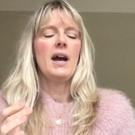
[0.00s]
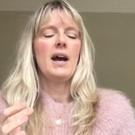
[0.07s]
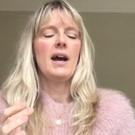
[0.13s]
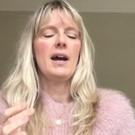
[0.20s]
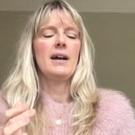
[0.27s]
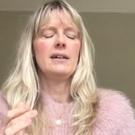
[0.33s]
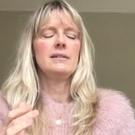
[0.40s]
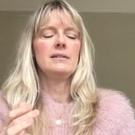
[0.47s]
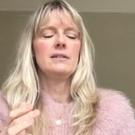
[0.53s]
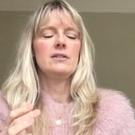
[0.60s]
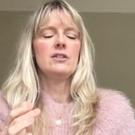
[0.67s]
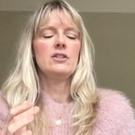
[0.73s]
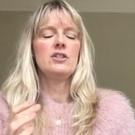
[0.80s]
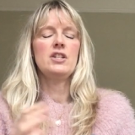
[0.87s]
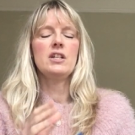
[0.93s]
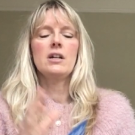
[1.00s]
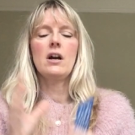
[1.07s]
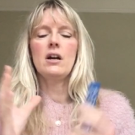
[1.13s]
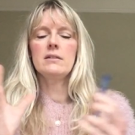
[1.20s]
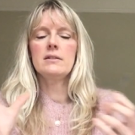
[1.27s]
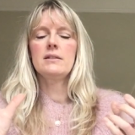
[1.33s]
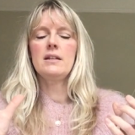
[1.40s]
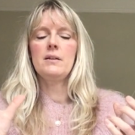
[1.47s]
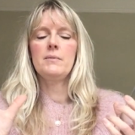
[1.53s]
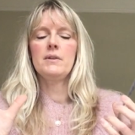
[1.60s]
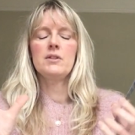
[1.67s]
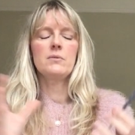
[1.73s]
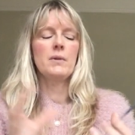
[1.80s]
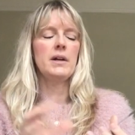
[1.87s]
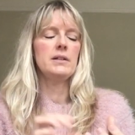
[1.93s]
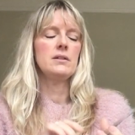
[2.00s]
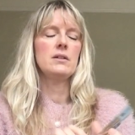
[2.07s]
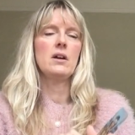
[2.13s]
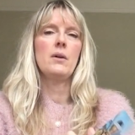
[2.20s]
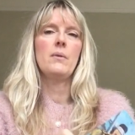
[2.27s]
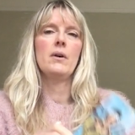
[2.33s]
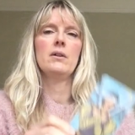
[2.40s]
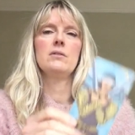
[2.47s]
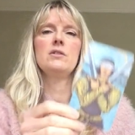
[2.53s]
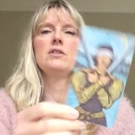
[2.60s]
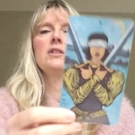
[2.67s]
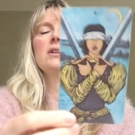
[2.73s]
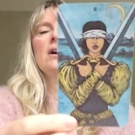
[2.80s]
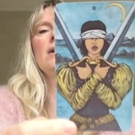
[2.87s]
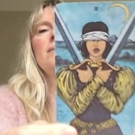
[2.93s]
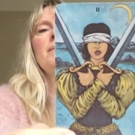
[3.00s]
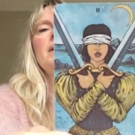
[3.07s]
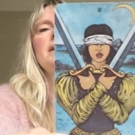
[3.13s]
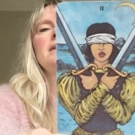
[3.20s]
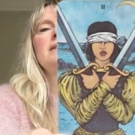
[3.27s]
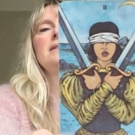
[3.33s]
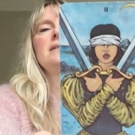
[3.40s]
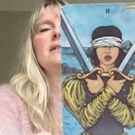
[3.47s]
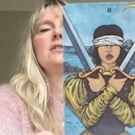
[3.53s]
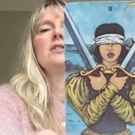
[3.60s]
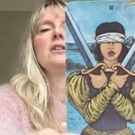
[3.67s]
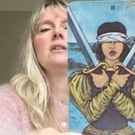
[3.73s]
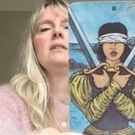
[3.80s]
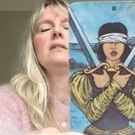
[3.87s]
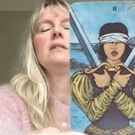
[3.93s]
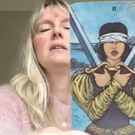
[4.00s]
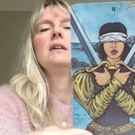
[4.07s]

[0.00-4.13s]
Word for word: And she can't see which way to go on. She can't make a decision.